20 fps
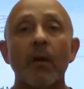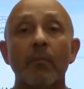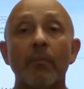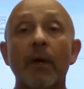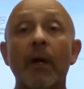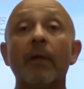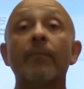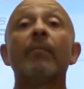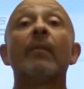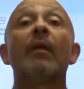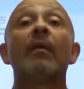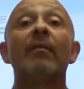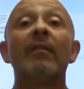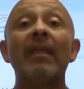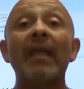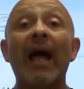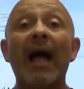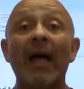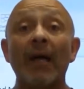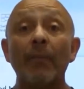But
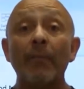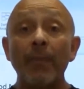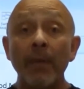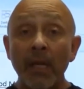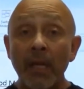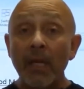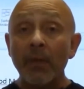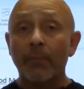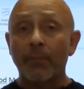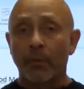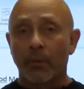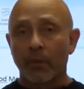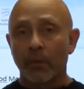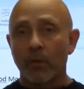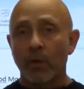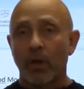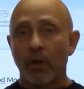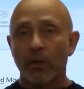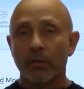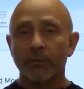the IP
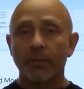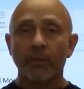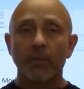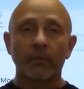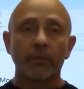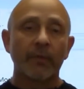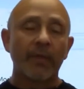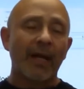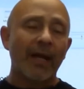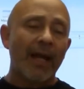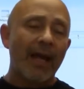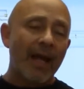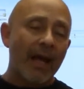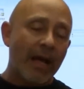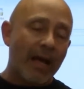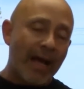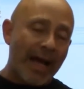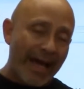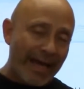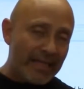protocols, because we
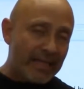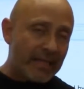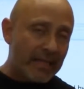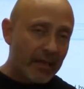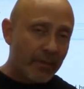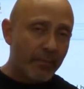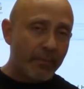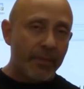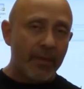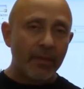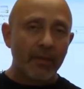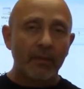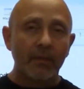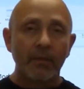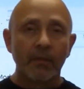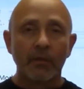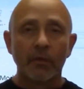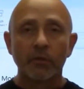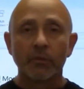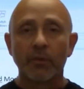got ICMP that
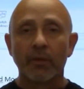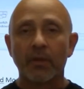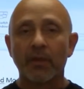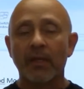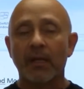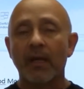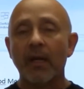deals with